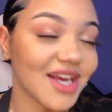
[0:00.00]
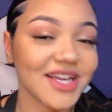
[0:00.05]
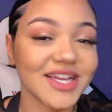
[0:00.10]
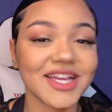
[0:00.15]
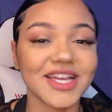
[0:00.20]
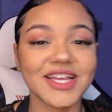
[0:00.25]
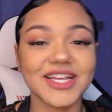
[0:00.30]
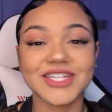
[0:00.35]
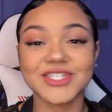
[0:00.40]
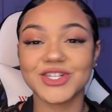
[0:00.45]

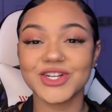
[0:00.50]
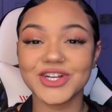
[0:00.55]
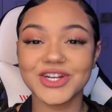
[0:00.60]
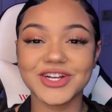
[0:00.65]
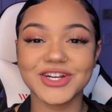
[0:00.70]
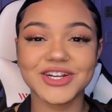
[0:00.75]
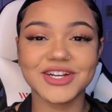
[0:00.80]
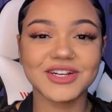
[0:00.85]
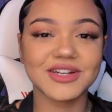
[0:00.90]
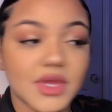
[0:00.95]
Yes,
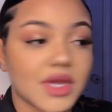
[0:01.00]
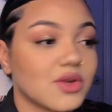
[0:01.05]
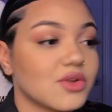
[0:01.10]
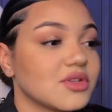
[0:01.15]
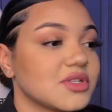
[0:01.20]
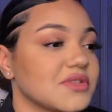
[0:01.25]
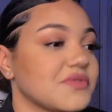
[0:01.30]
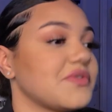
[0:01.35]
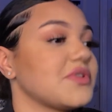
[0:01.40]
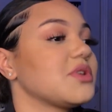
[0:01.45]
sir. I
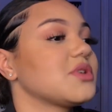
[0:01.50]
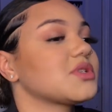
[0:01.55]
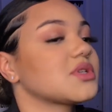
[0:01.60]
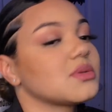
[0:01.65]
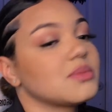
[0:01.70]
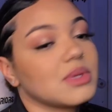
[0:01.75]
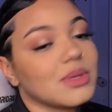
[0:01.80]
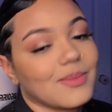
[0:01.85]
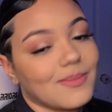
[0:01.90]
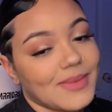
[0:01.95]
know this video is
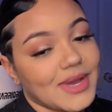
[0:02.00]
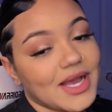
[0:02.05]
gonna be